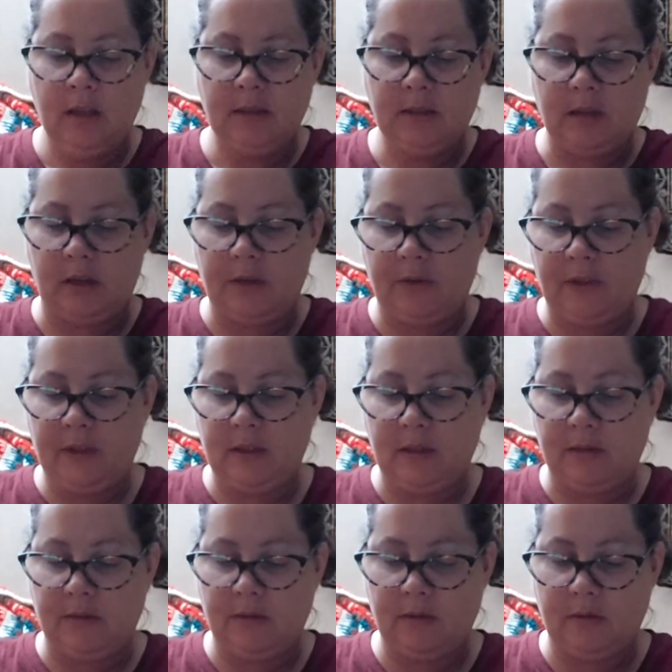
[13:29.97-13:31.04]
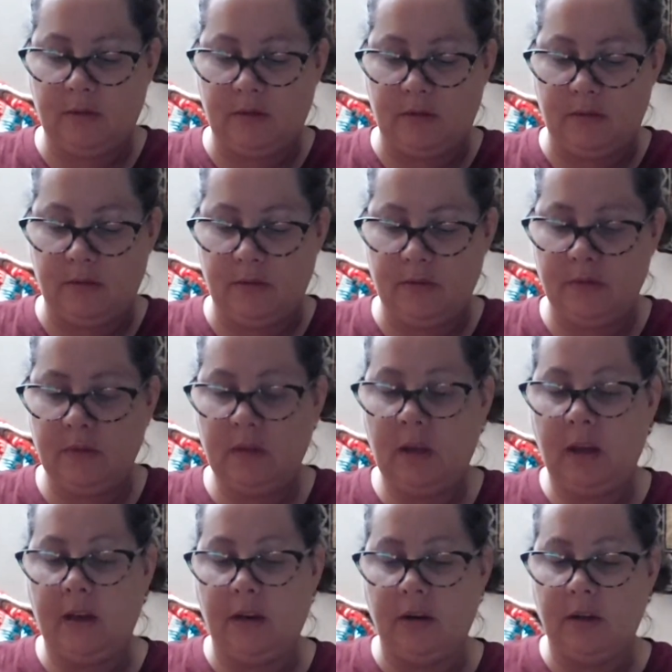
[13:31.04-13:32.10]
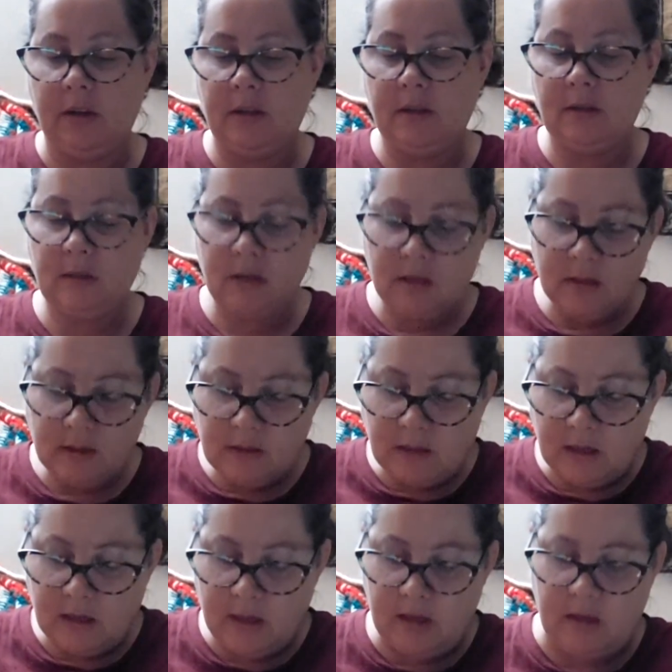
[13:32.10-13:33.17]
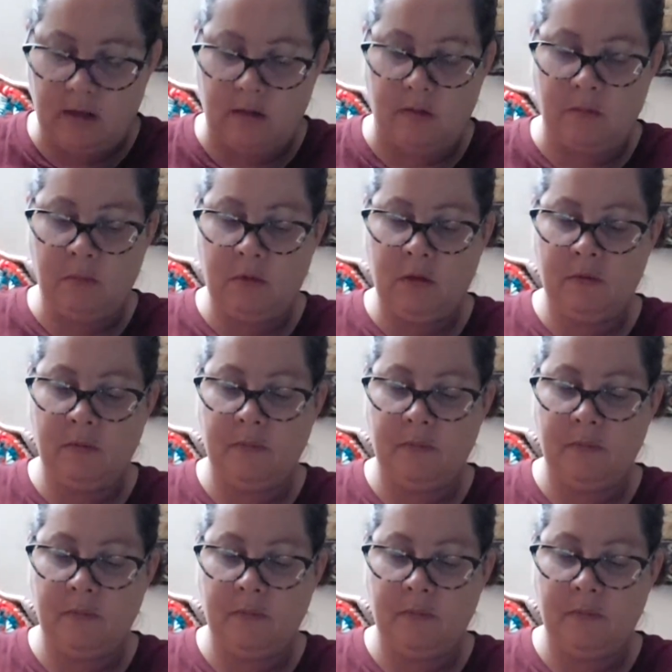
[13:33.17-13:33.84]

Sorry if I sound a little tired. It's because I am.